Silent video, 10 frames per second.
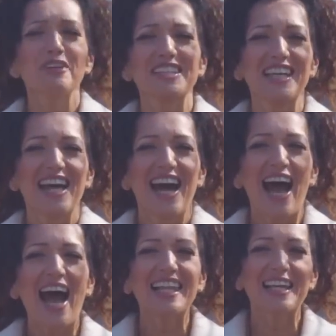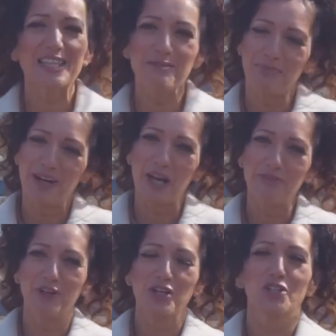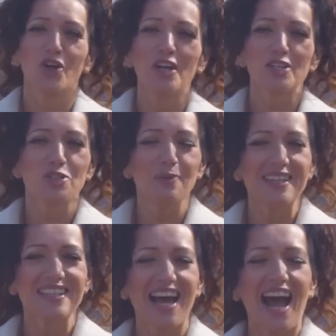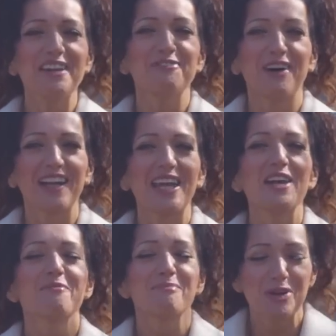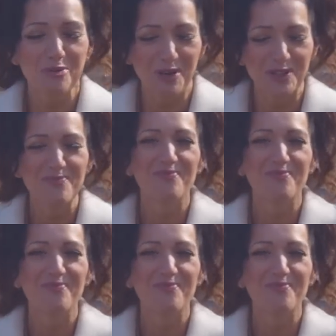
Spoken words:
over to Alex and Bernard for a short, sweet and funny promo.